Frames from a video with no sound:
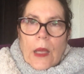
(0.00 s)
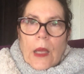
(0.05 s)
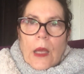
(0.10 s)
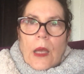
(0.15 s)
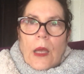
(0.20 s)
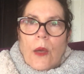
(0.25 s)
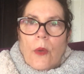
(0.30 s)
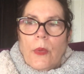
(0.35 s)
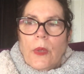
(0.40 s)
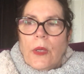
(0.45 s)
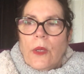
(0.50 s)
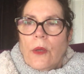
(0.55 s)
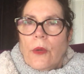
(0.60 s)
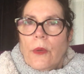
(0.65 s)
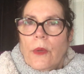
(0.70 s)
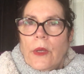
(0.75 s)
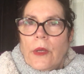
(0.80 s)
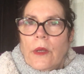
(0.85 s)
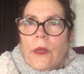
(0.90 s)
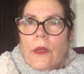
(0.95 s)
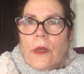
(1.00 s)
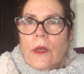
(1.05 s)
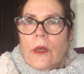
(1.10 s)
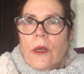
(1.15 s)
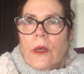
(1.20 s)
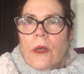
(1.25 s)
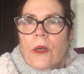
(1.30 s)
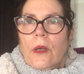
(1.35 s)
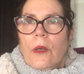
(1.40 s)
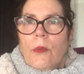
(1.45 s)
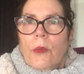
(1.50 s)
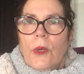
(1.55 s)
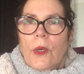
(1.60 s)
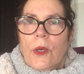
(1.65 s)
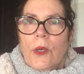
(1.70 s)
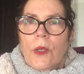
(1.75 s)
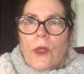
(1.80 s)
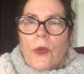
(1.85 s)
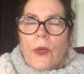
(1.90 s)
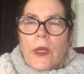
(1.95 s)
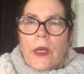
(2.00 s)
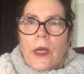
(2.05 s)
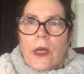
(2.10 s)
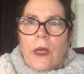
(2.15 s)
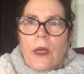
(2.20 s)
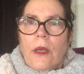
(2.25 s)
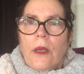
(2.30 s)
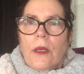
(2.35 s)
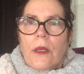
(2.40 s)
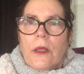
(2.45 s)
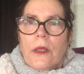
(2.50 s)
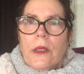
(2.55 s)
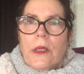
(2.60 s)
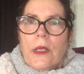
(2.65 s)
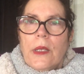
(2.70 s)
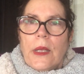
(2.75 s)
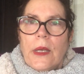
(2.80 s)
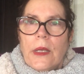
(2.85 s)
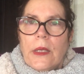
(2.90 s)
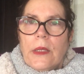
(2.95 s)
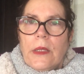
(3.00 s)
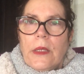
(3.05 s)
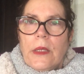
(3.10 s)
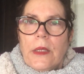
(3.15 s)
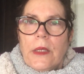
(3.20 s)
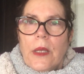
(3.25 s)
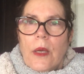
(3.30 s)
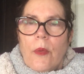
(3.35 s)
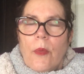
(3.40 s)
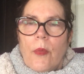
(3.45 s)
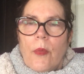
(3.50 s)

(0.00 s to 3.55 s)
how we doing? Are we all okay? It's like it's